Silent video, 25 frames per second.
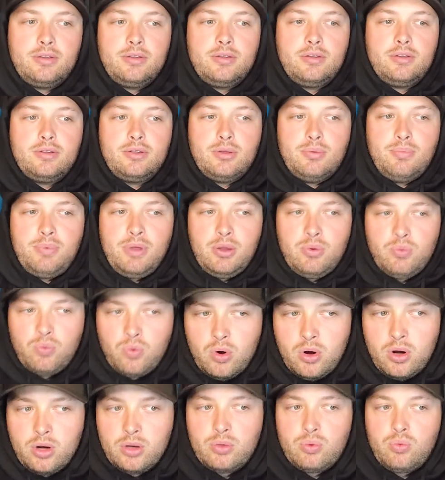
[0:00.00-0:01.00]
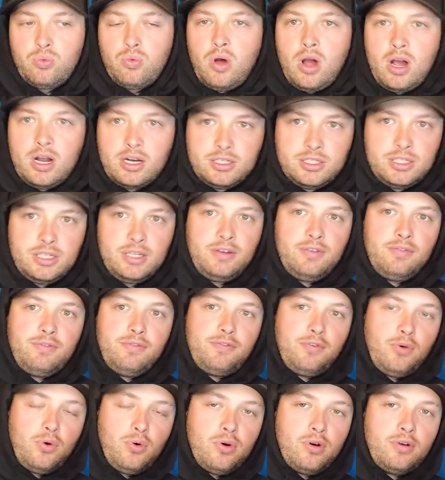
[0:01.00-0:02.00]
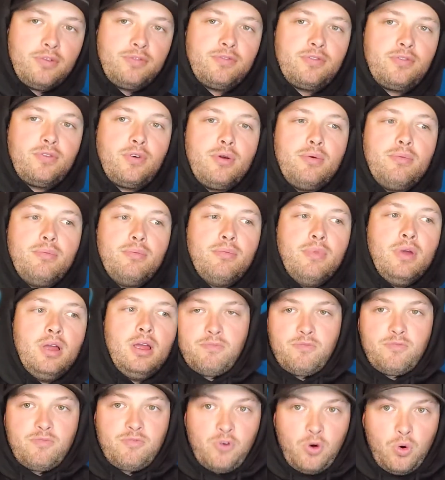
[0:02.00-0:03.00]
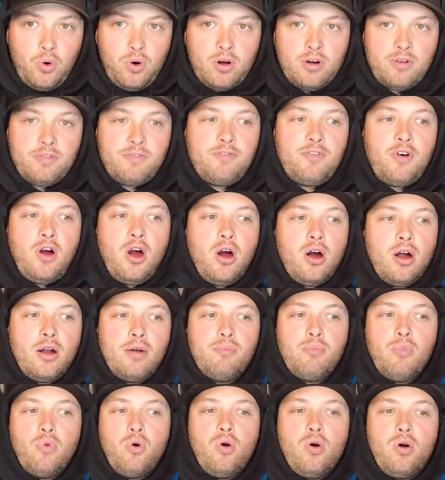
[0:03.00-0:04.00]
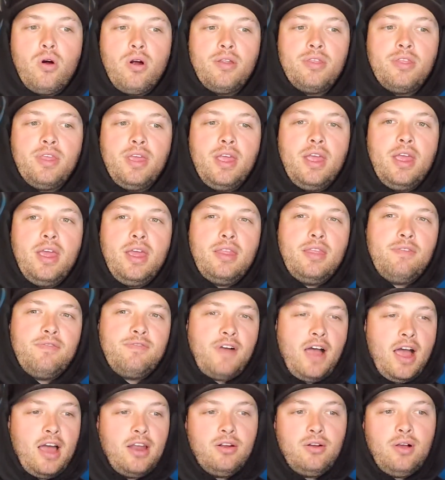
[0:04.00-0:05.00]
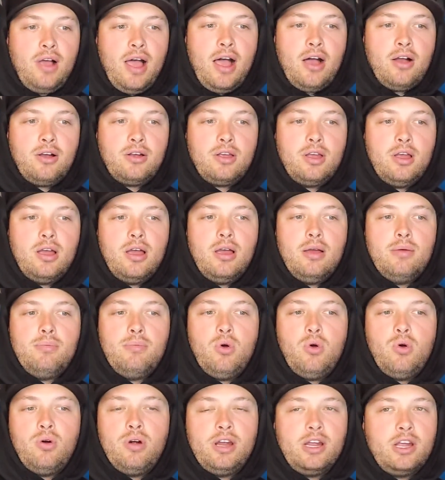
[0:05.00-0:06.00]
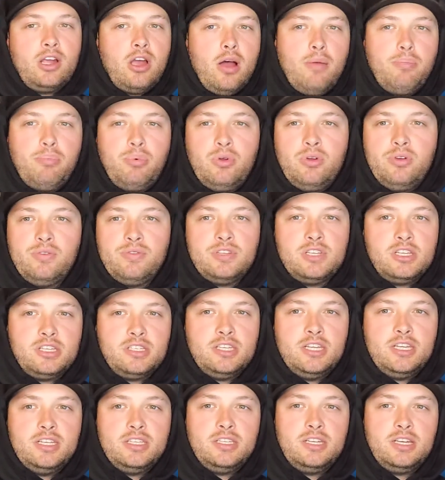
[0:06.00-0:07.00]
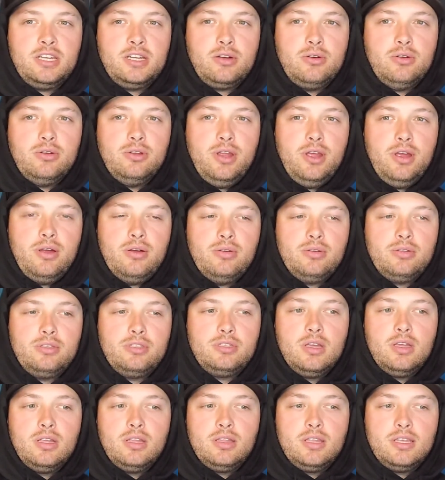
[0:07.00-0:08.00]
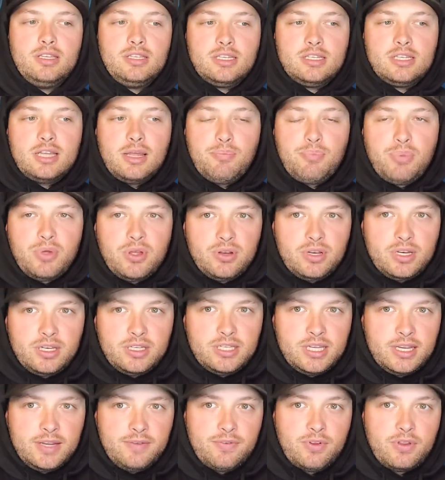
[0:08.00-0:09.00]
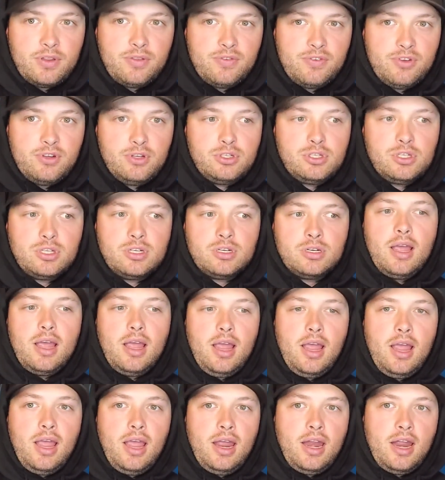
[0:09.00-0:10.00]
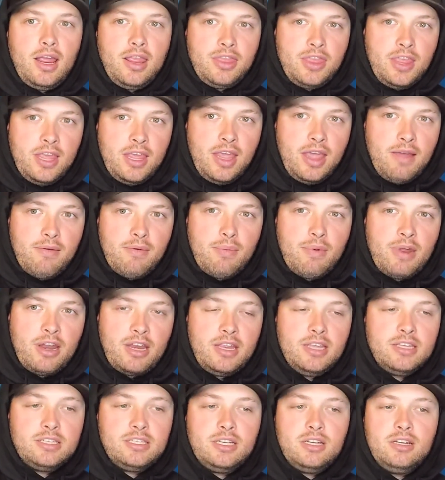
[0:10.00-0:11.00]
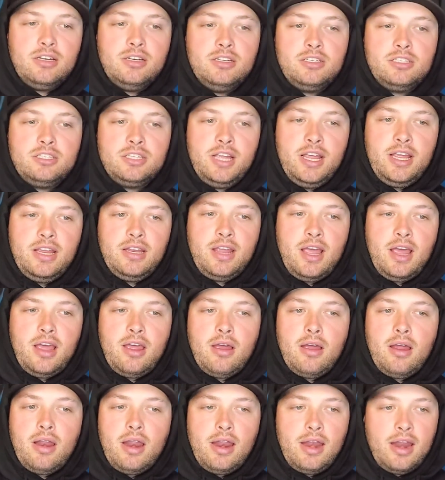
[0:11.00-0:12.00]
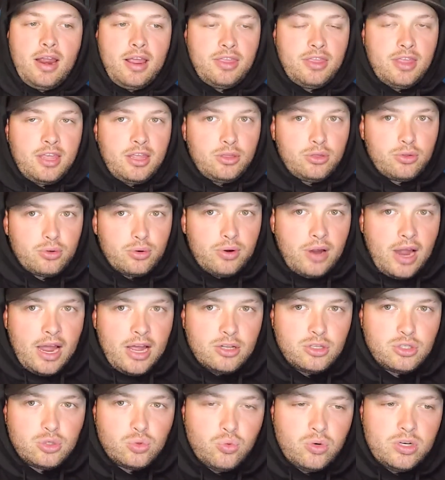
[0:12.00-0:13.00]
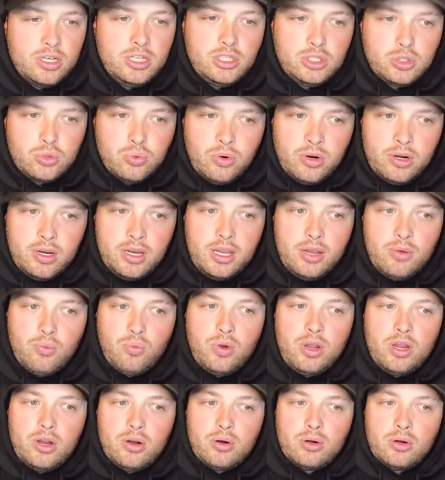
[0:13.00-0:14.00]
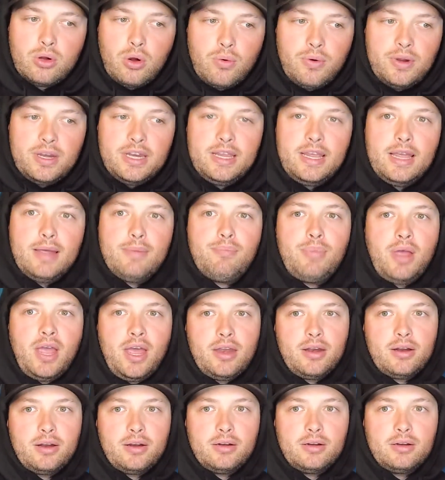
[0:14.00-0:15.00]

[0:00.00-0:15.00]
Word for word: to be worth watching for from for far more than the final outcome or a couple of statistical notes. This is a building team for the future, and I think everybody needs to understand that. And I think throughout 2020, we are going to get better.